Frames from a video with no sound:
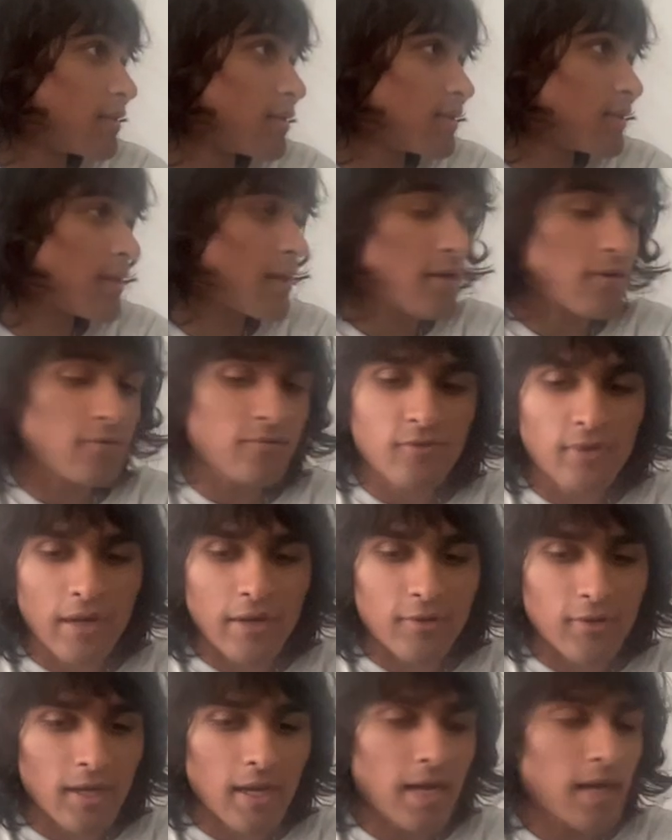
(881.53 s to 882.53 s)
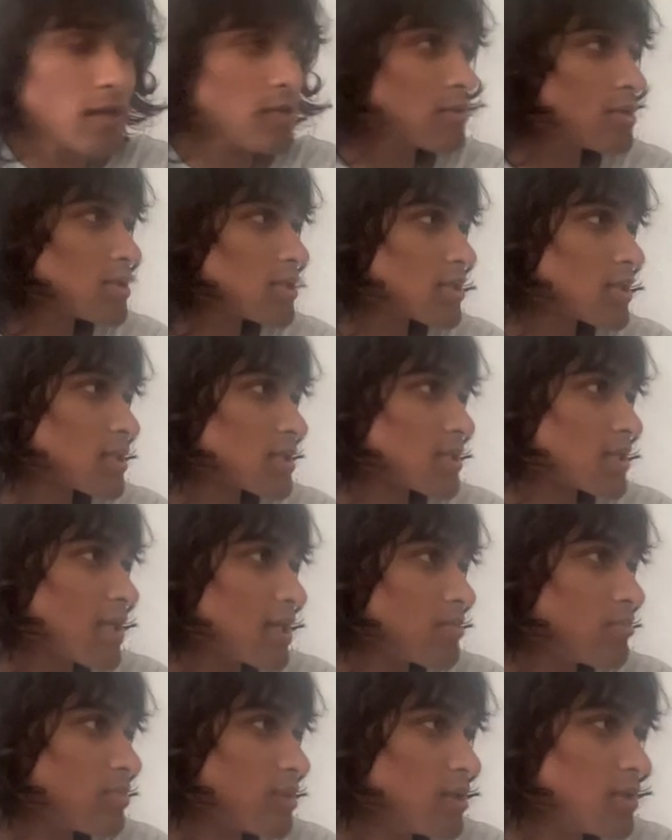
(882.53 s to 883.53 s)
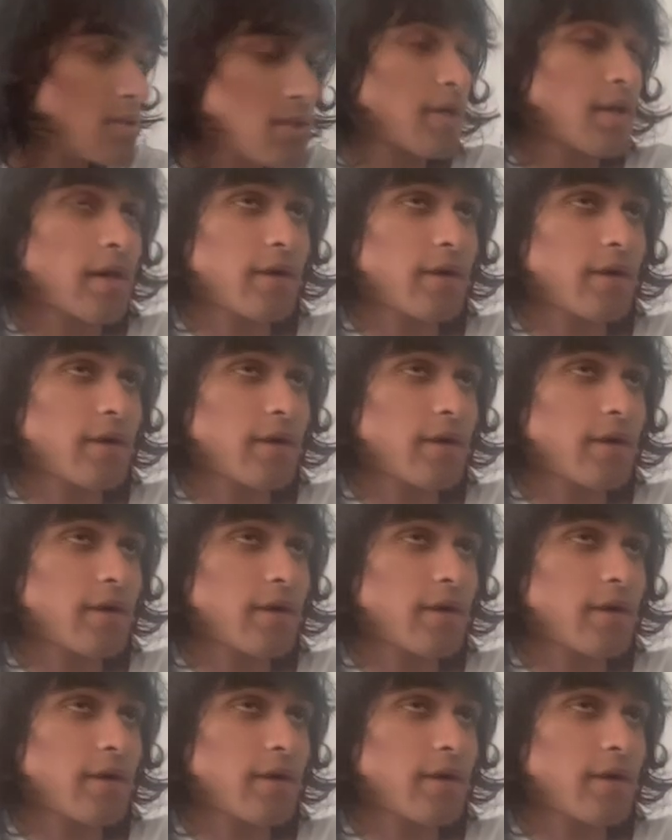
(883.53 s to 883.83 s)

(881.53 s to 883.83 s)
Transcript: Now for our else statement.